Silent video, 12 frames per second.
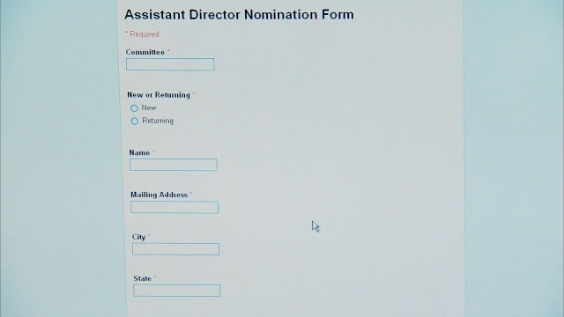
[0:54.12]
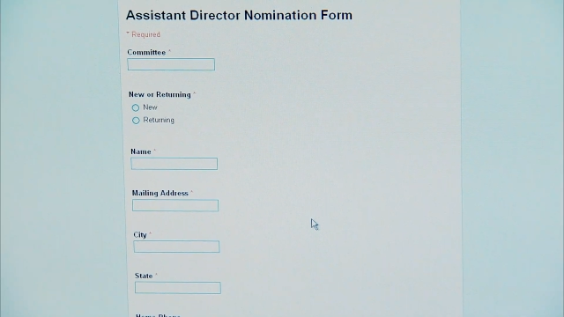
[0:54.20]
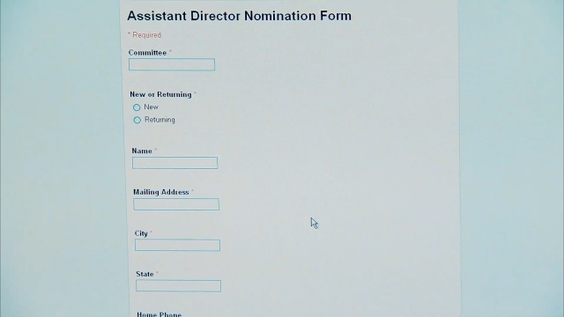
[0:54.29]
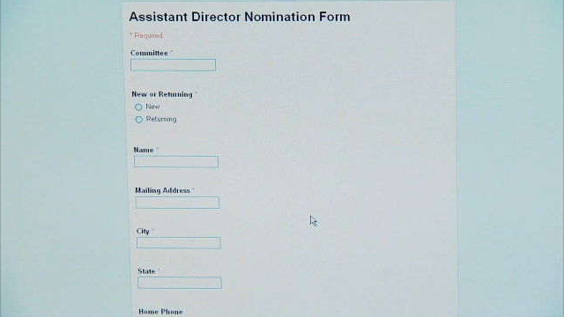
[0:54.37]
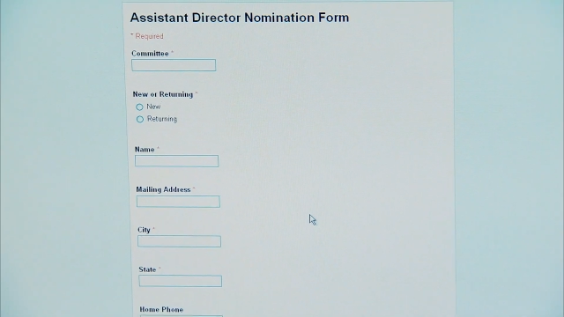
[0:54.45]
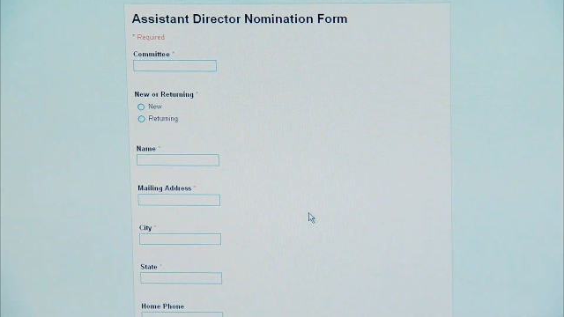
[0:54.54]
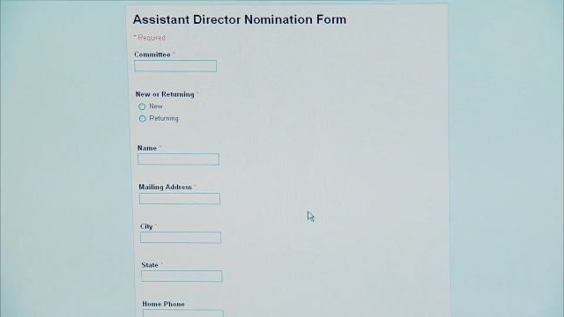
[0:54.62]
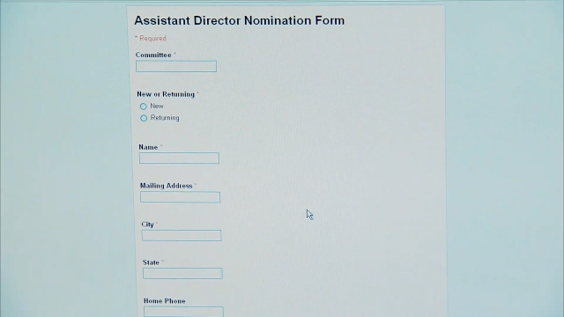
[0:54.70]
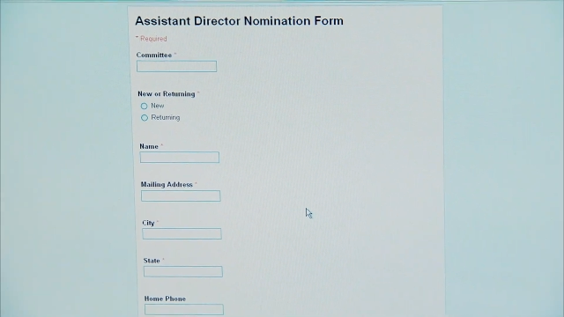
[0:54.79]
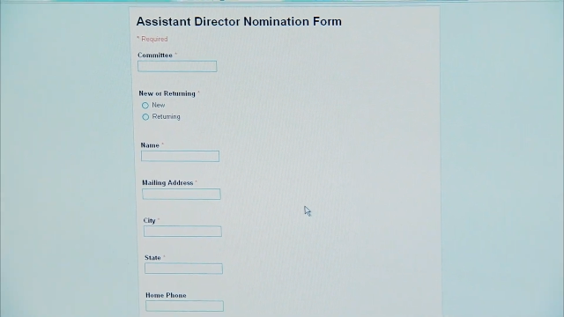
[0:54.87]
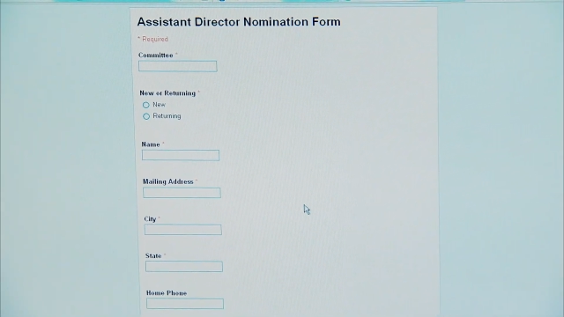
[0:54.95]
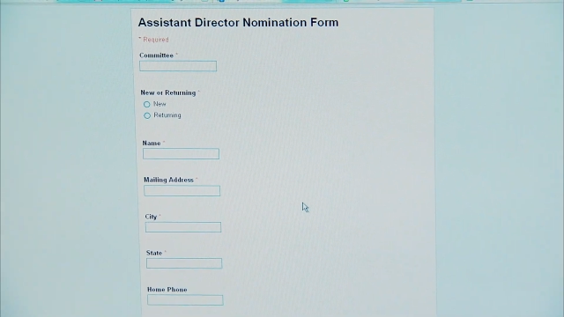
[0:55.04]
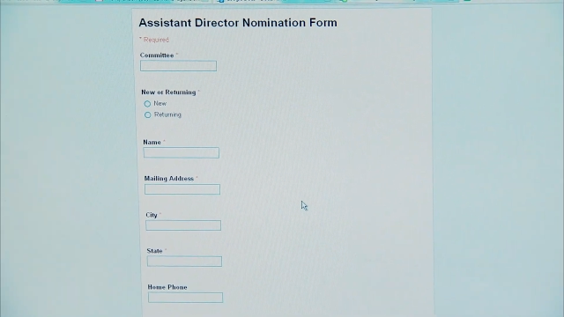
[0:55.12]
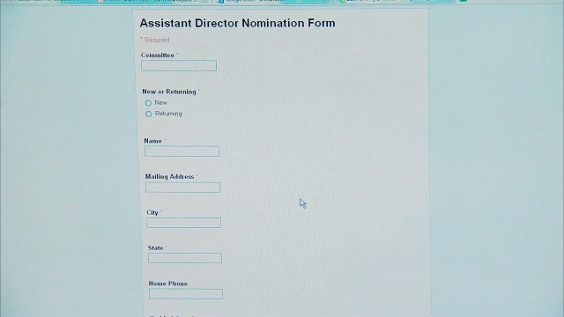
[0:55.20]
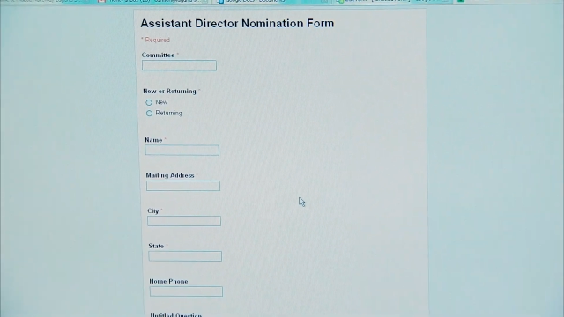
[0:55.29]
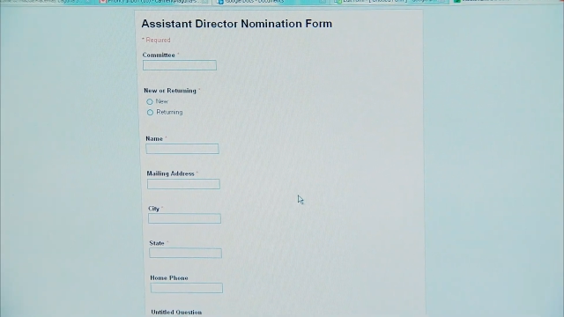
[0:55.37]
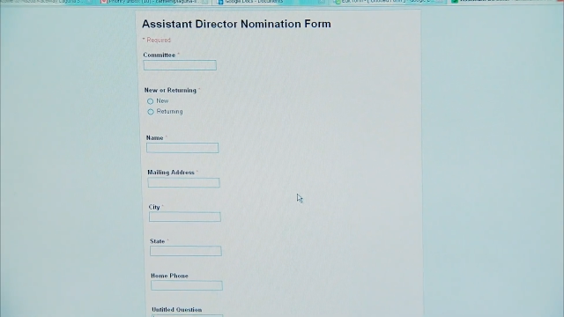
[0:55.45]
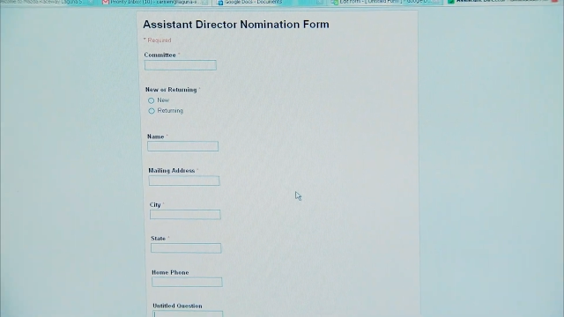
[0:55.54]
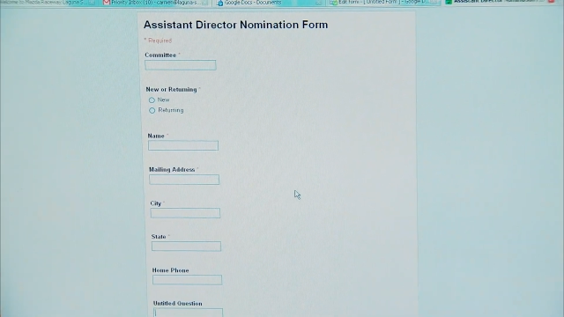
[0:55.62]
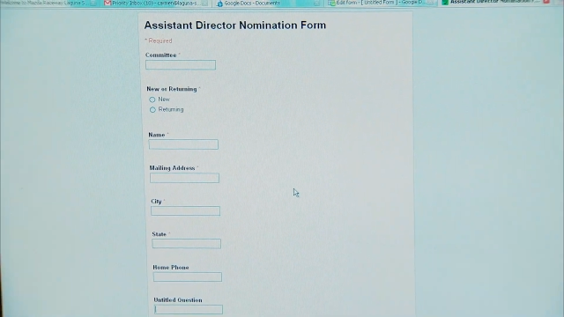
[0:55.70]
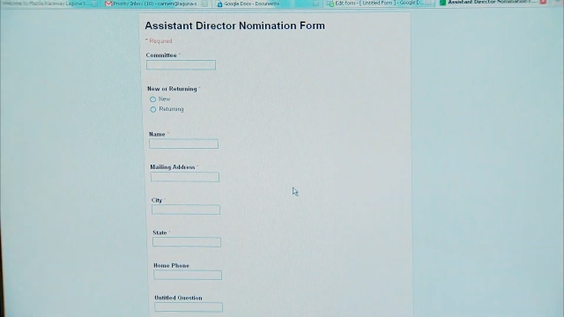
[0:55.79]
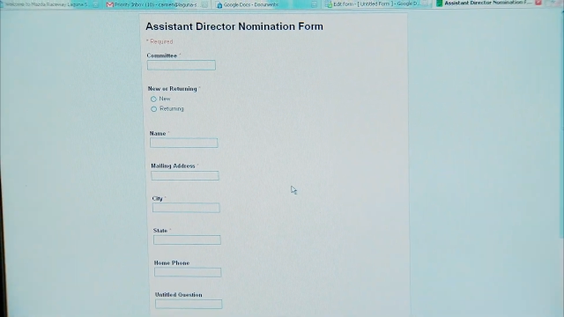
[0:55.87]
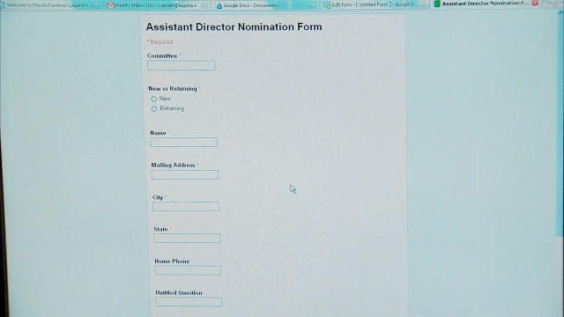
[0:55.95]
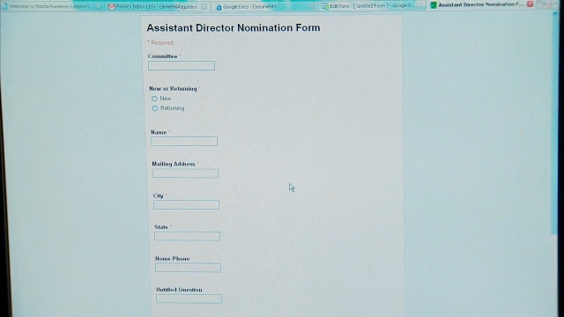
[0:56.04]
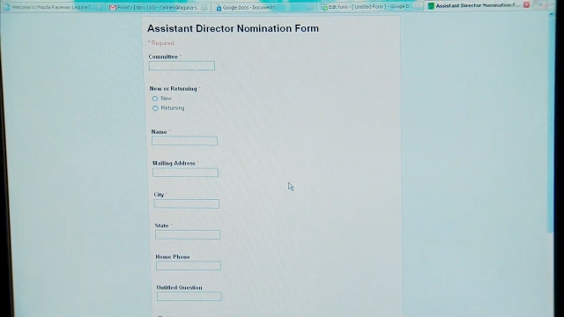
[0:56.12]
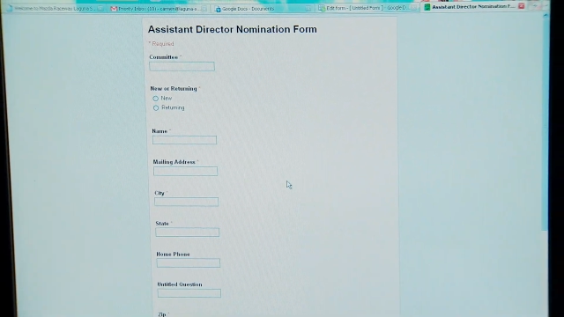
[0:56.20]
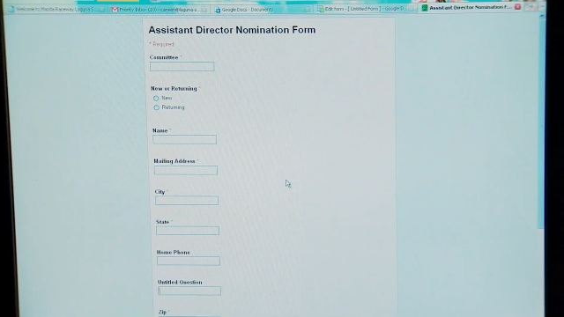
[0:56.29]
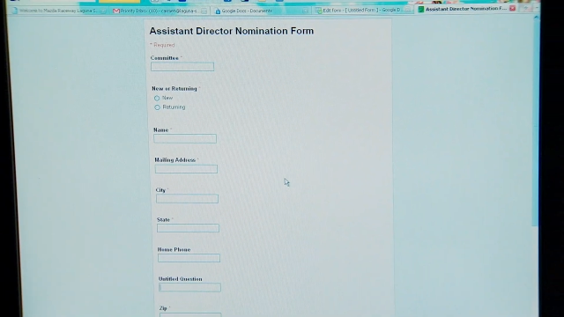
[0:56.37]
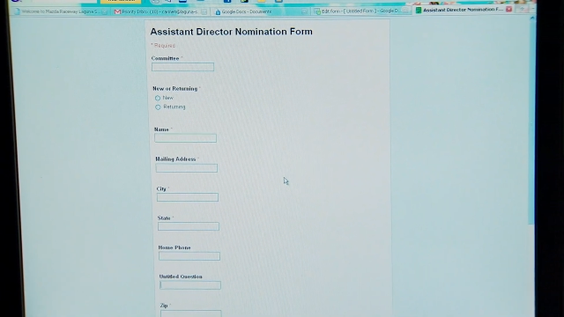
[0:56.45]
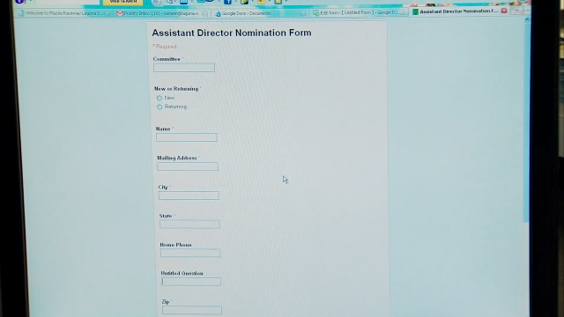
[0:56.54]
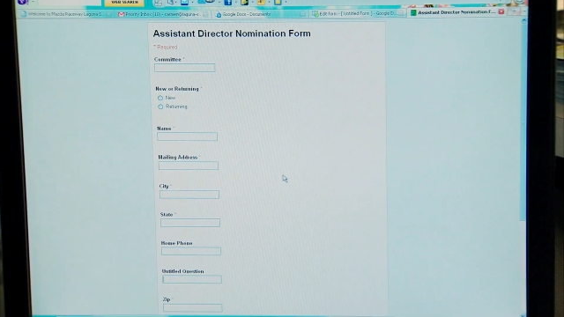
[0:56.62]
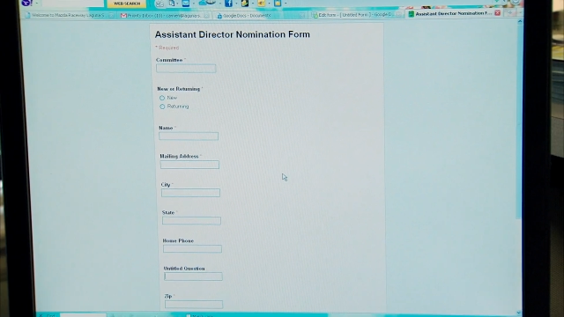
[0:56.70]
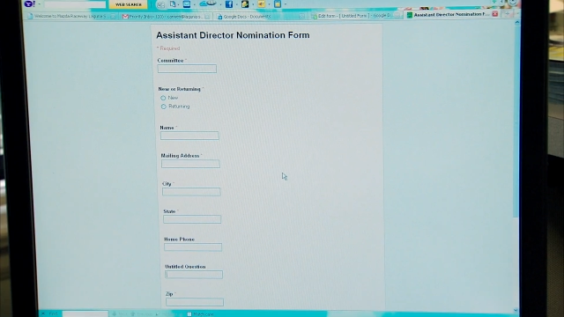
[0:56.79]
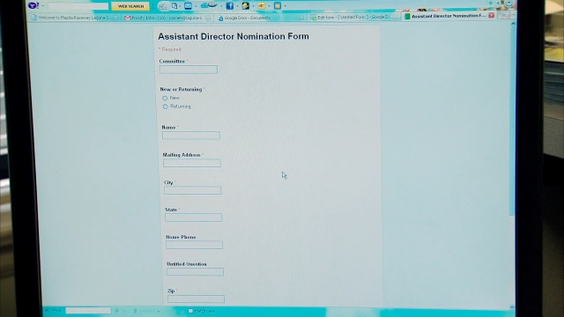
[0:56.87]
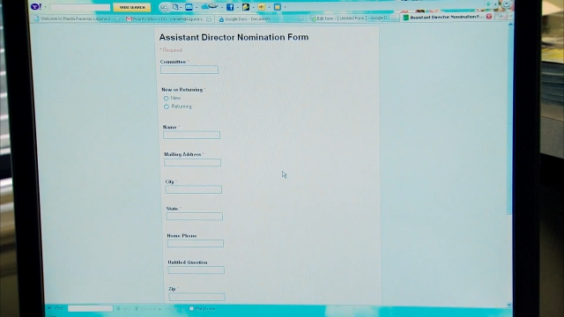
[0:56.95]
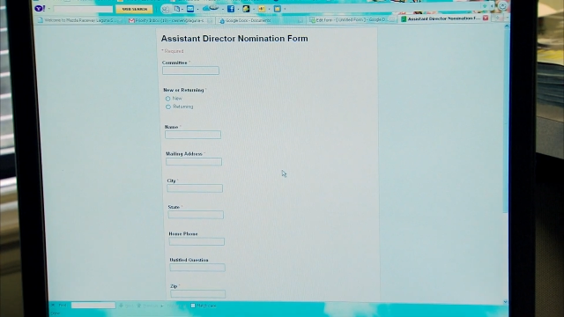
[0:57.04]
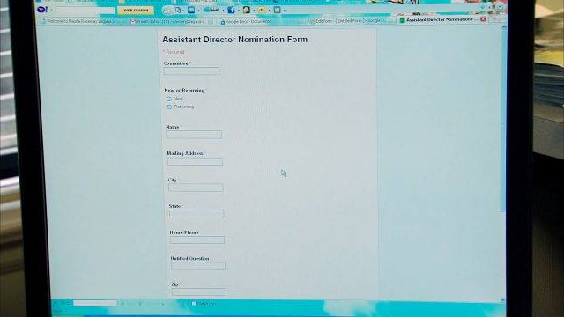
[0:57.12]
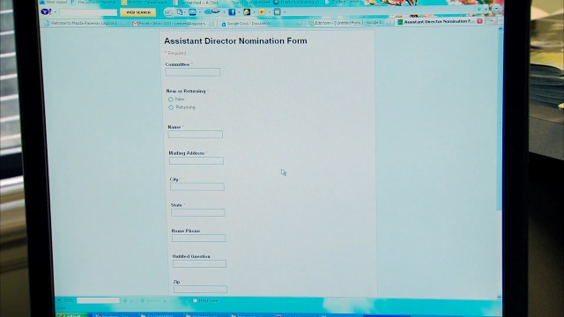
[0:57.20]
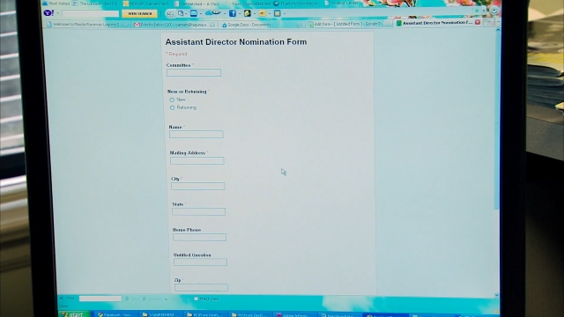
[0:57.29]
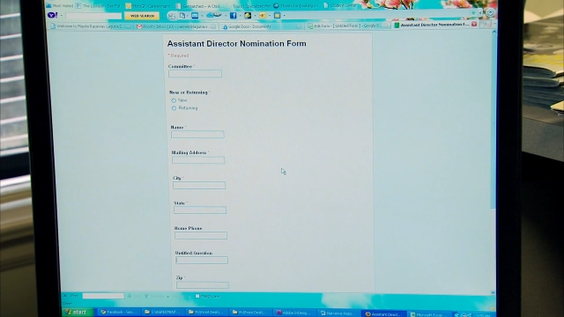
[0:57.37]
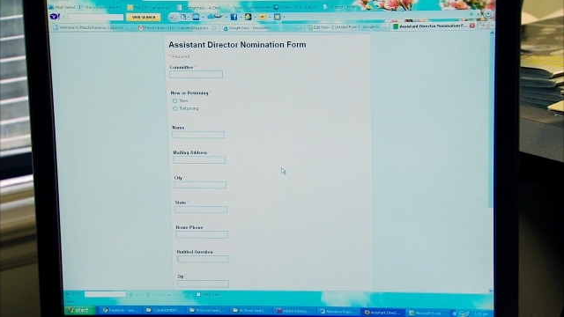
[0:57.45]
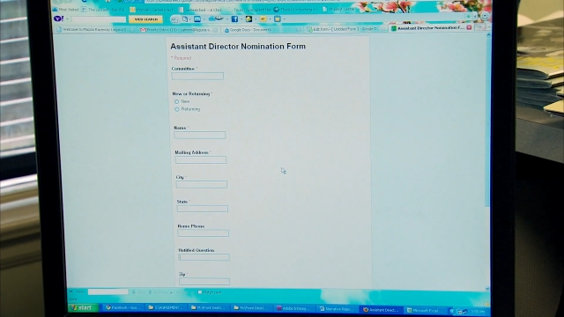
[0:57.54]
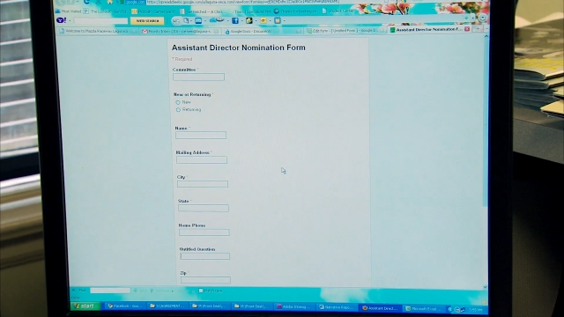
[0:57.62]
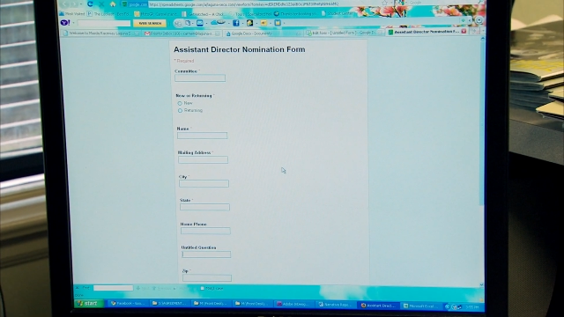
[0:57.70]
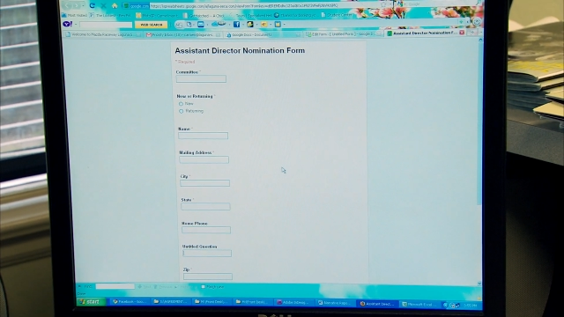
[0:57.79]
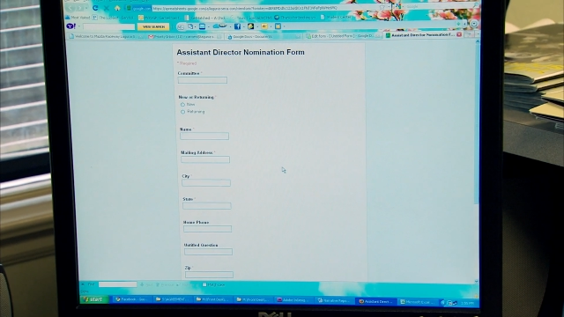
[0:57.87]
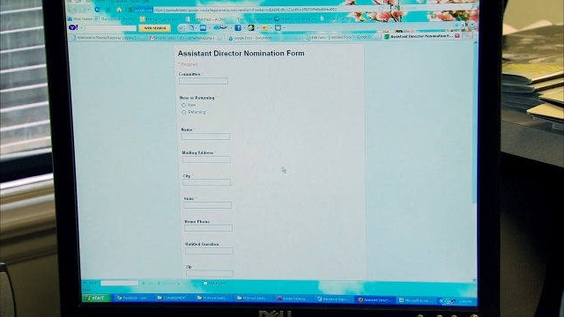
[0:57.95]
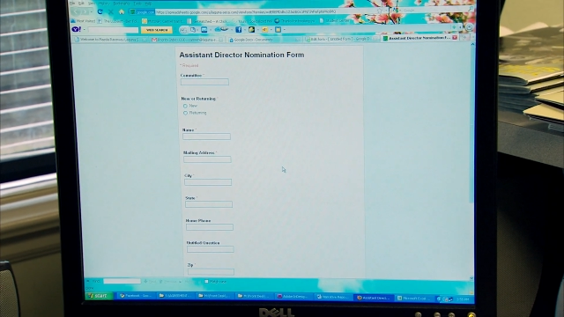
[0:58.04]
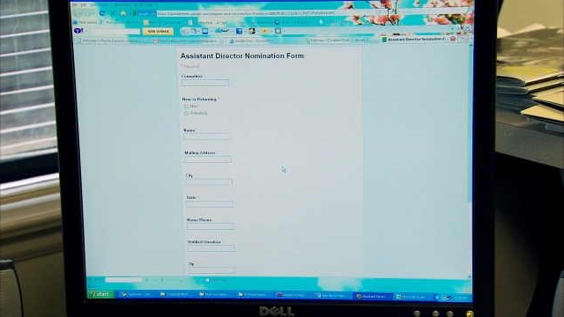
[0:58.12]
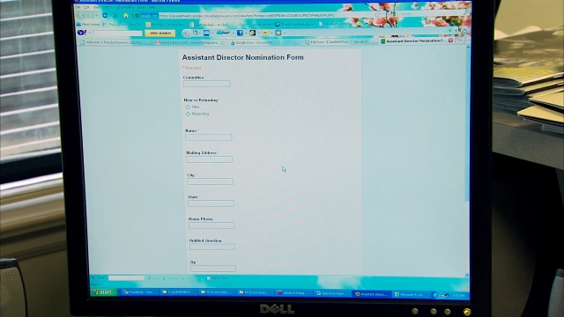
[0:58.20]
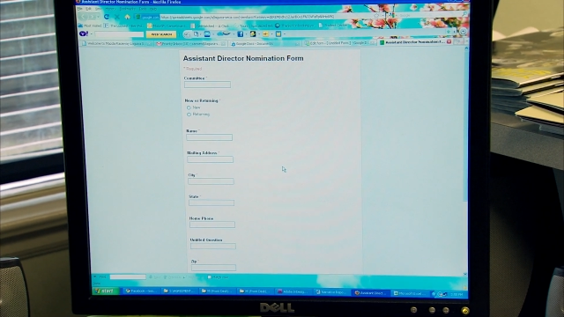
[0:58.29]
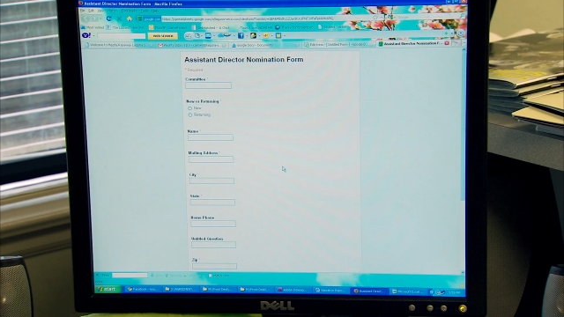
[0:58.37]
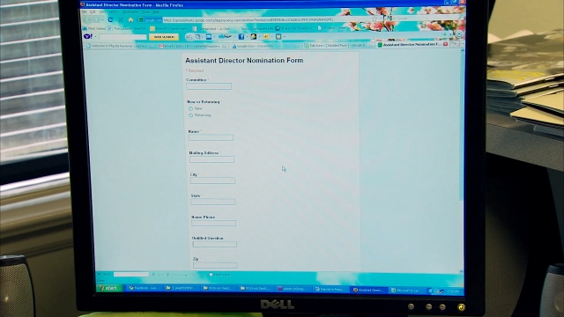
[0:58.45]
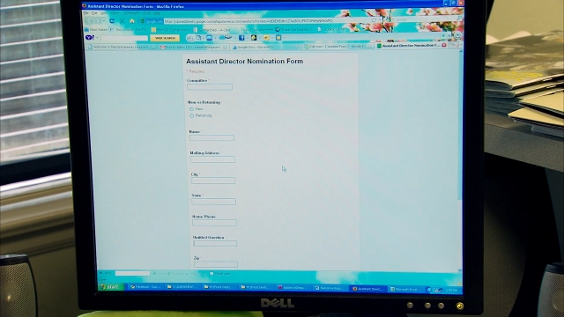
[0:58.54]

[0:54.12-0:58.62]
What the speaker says: [unreadable: no face in view]